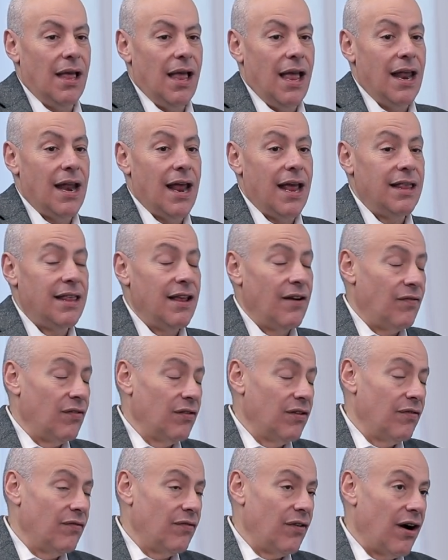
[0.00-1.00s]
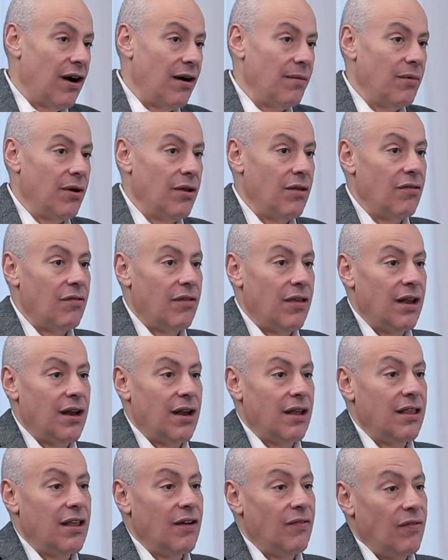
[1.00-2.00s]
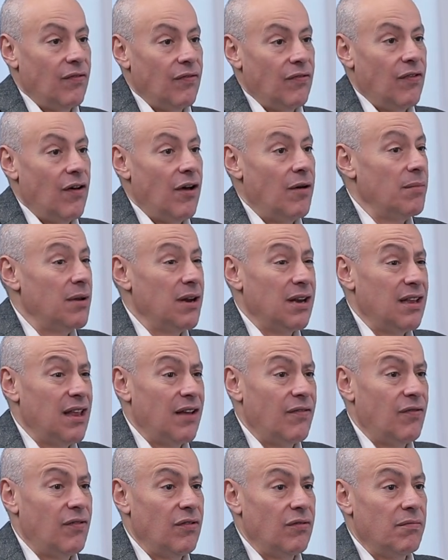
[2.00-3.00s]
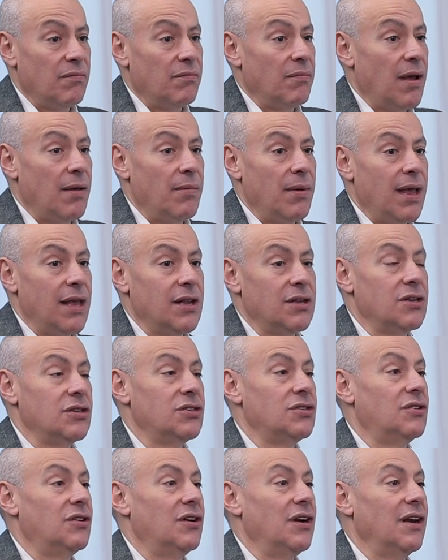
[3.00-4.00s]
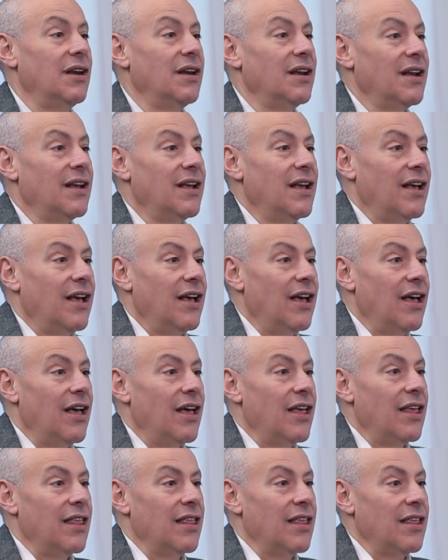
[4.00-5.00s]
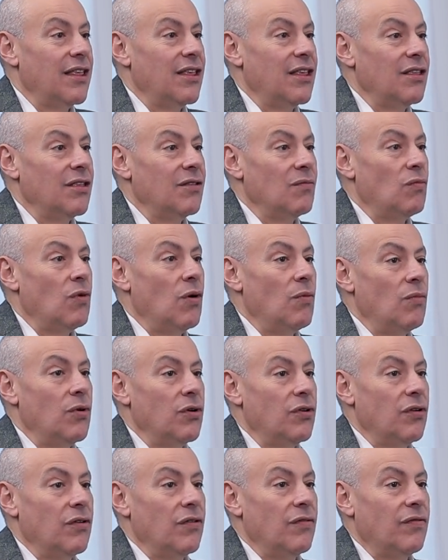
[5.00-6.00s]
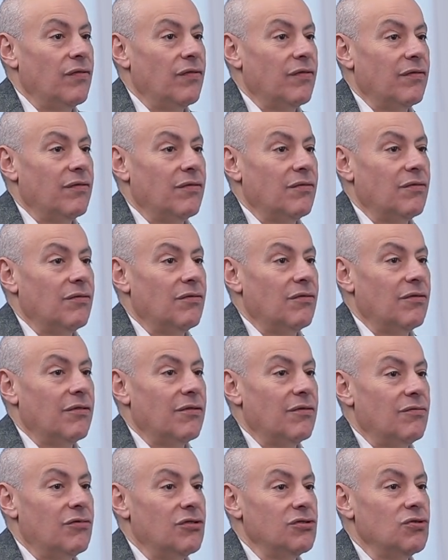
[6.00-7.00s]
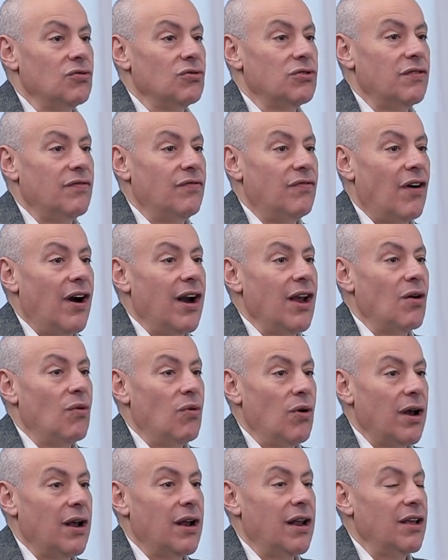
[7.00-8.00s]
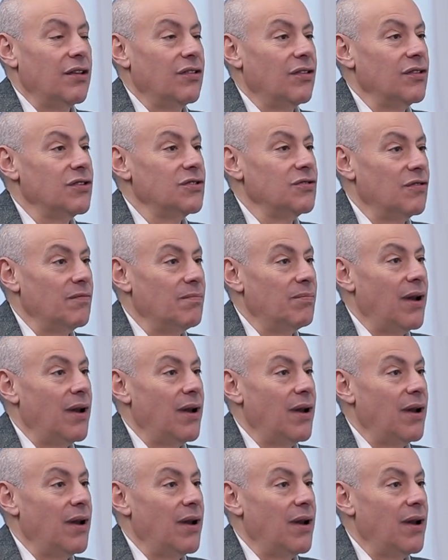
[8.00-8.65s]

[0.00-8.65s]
in a different environment, in a different firm, in a different maybe industry, one would have resorted very quickly to the sort of